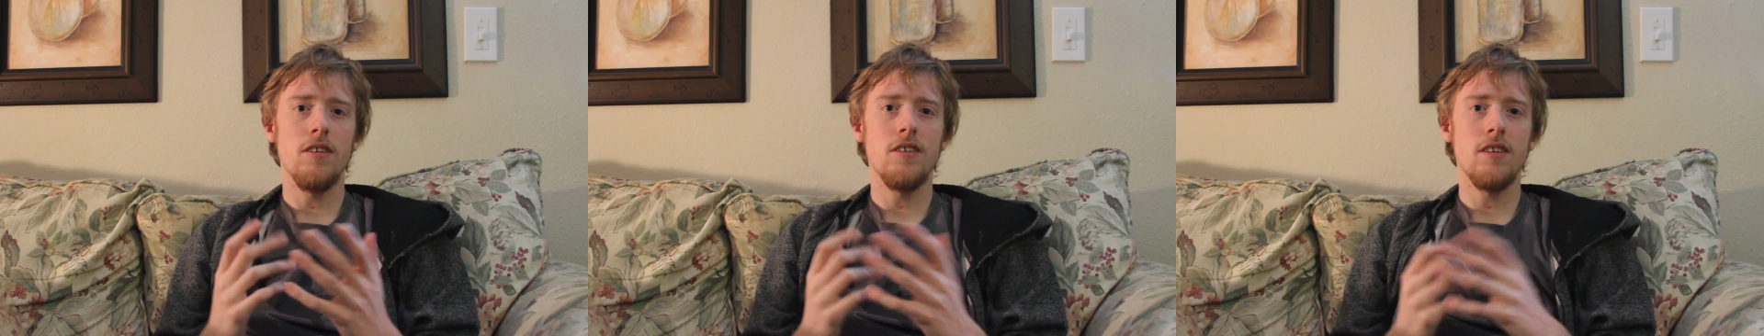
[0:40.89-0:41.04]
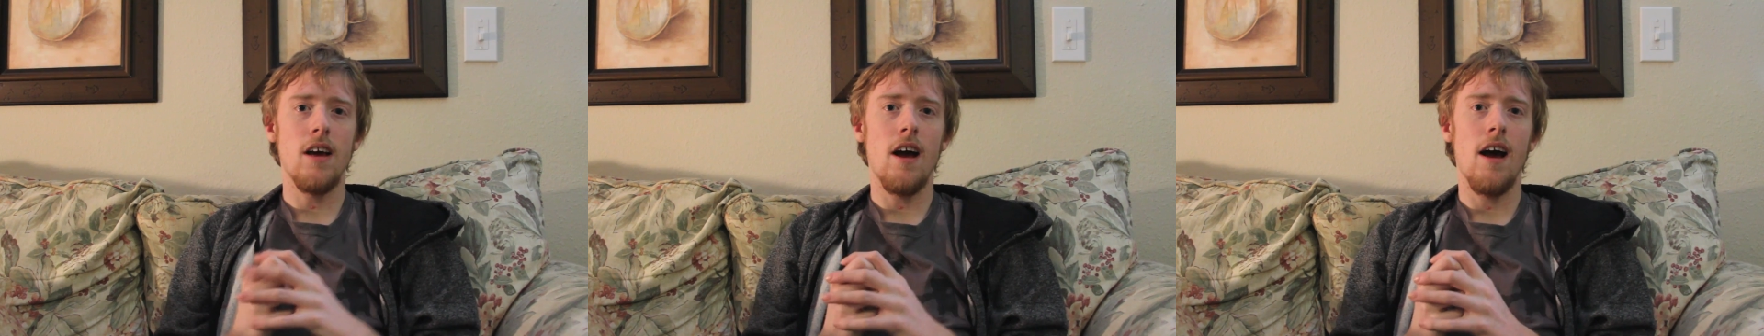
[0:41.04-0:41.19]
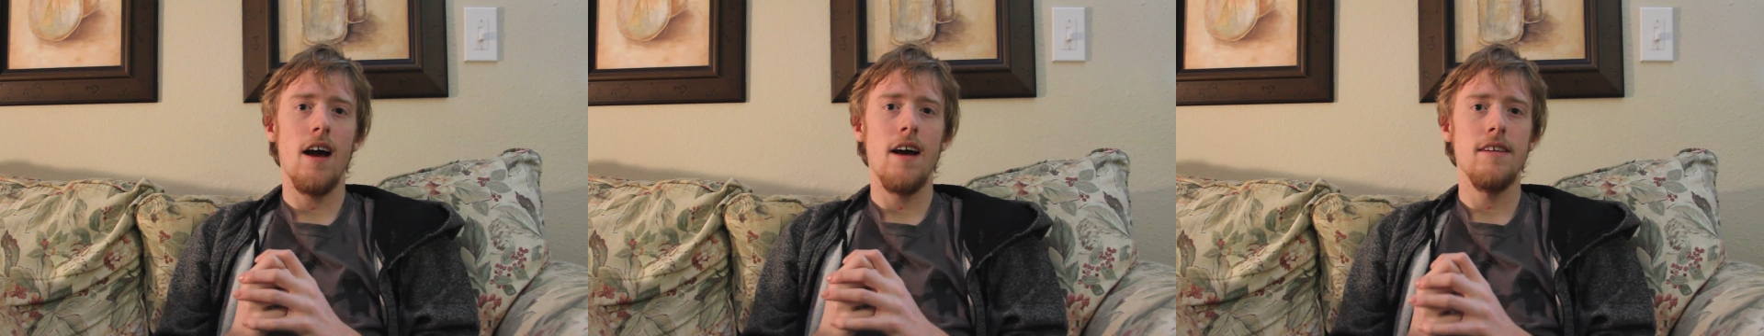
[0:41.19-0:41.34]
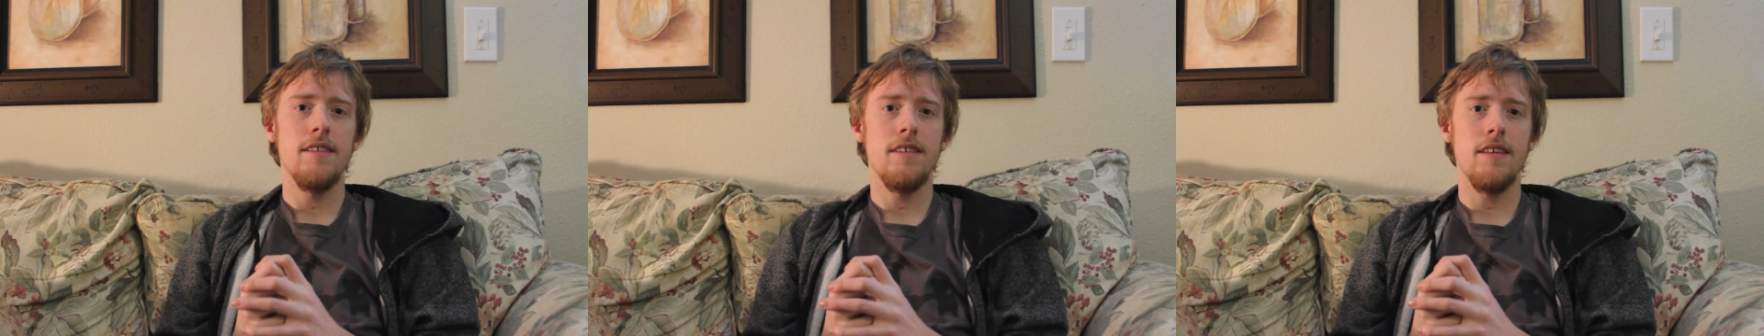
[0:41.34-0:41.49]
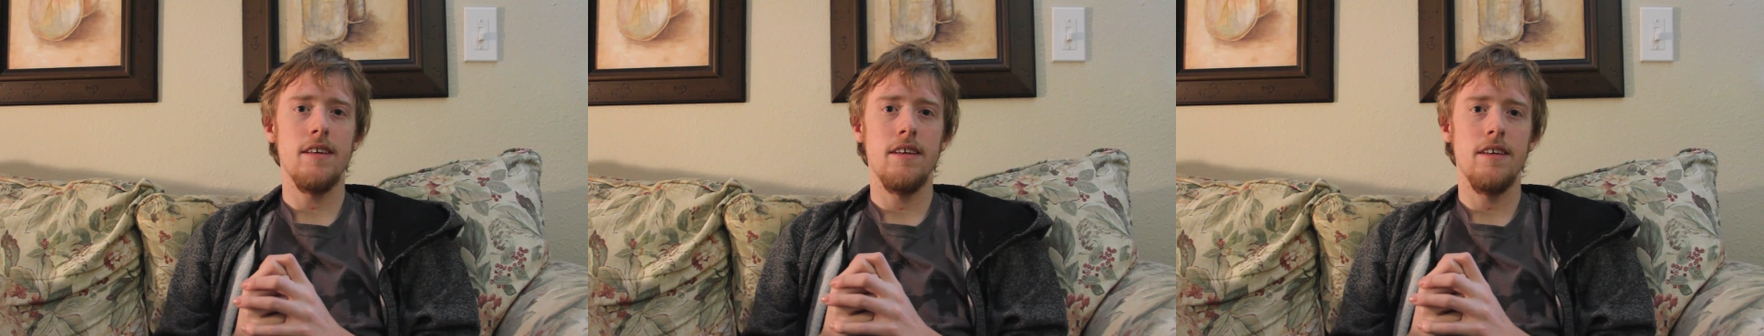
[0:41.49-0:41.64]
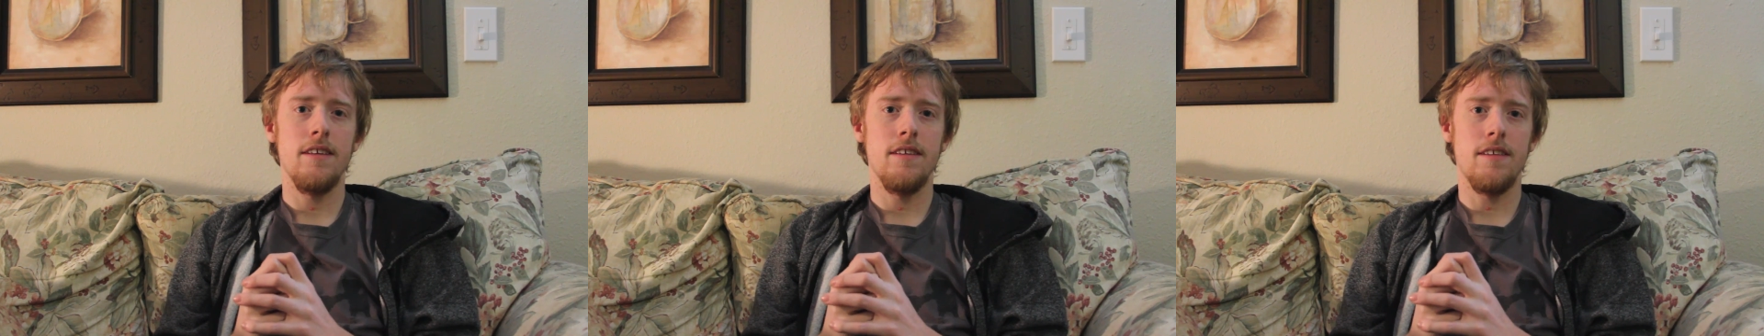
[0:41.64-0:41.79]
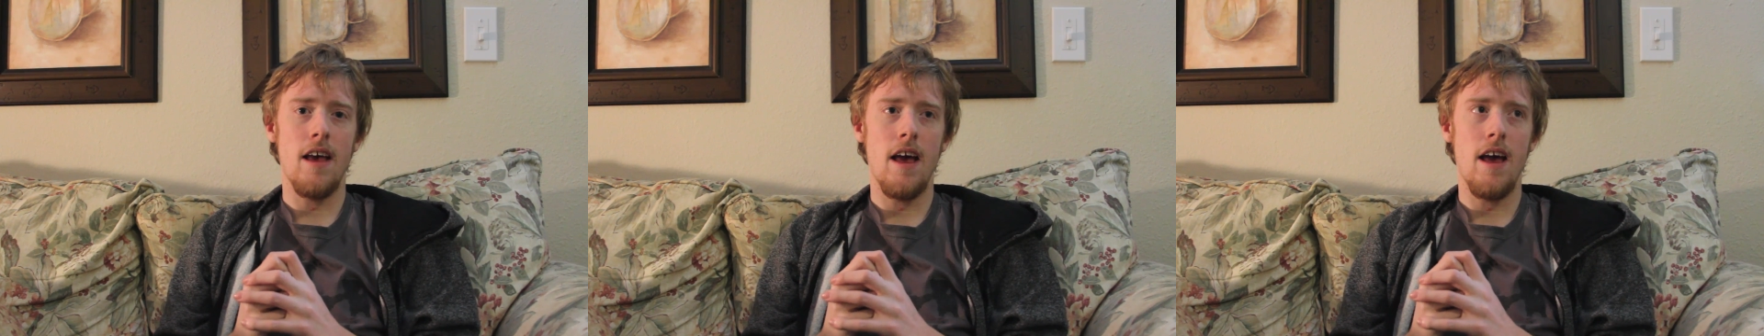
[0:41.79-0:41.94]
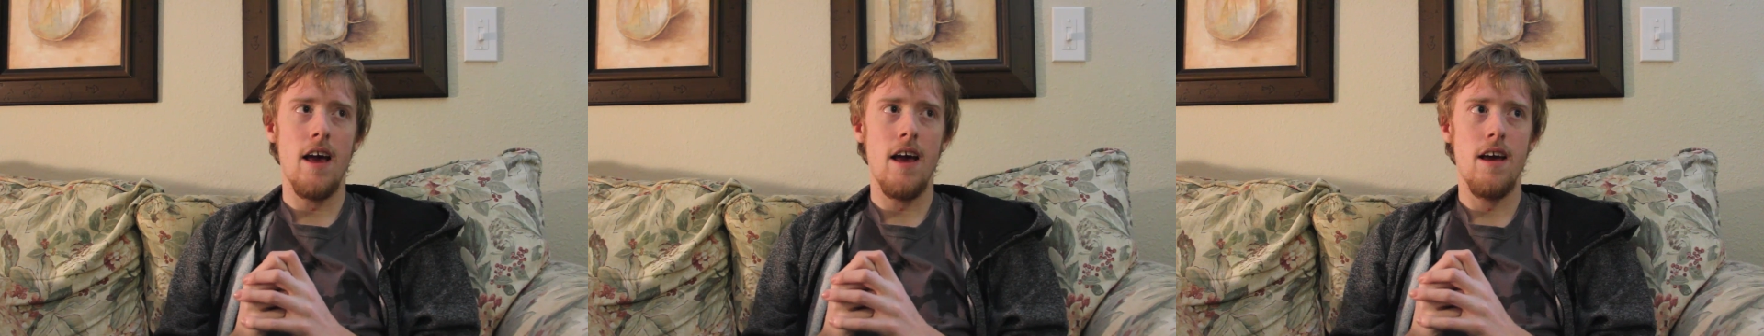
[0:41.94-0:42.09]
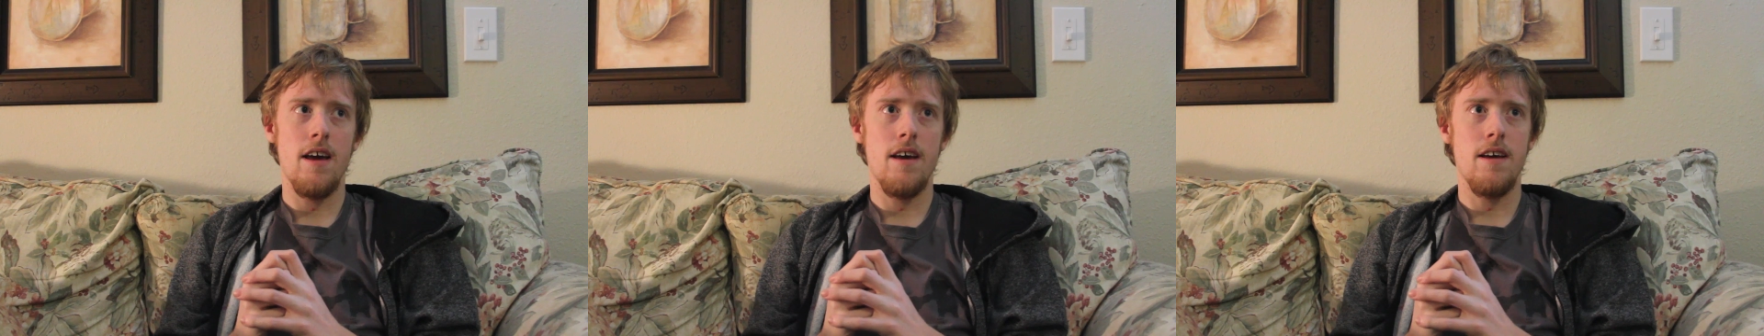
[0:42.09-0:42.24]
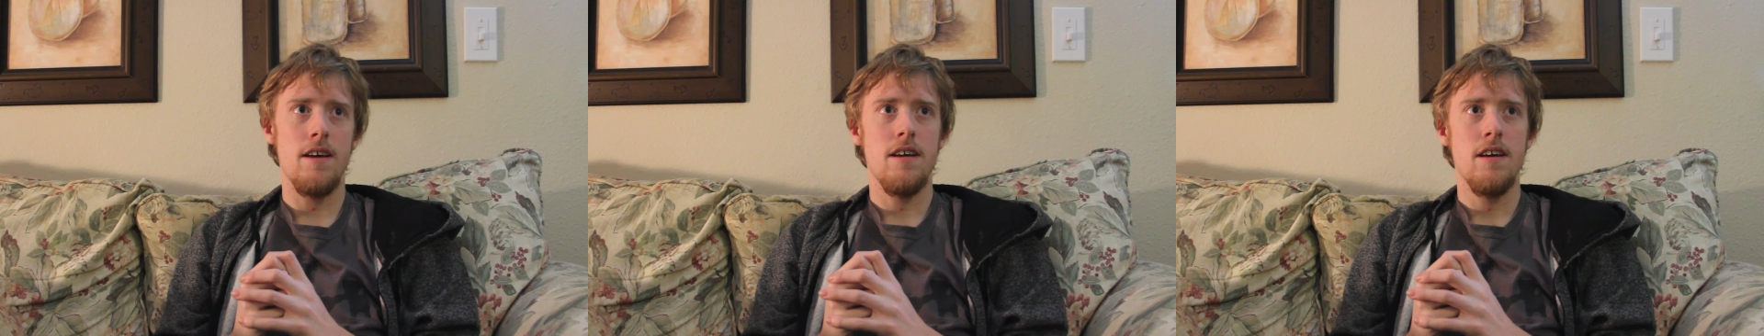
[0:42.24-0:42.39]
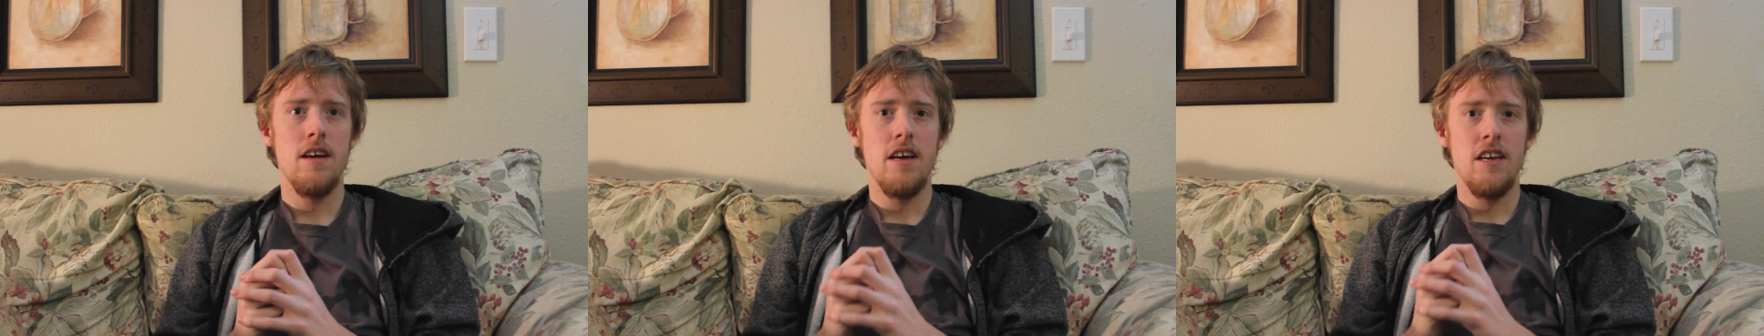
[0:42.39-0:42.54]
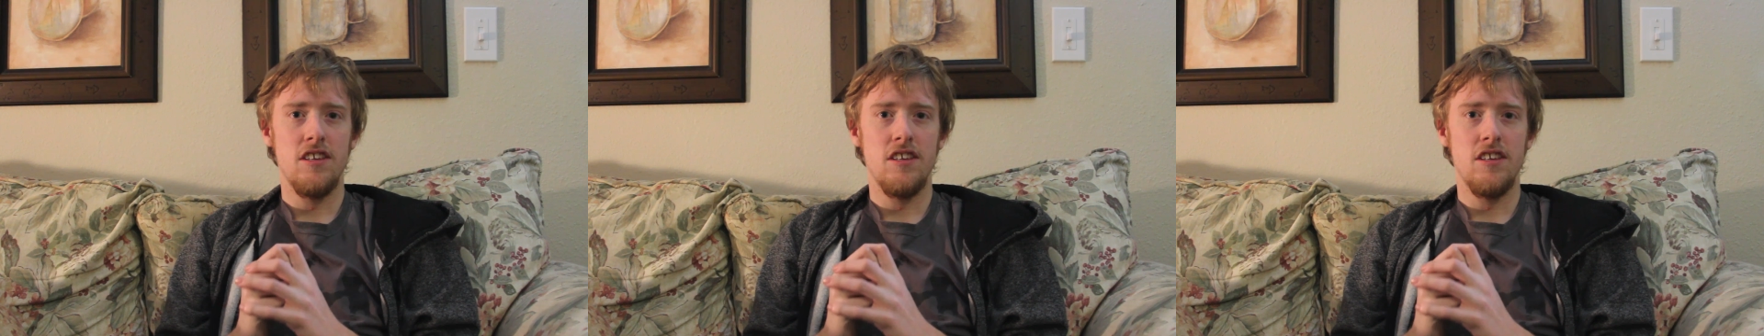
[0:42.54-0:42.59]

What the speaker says: Skies is a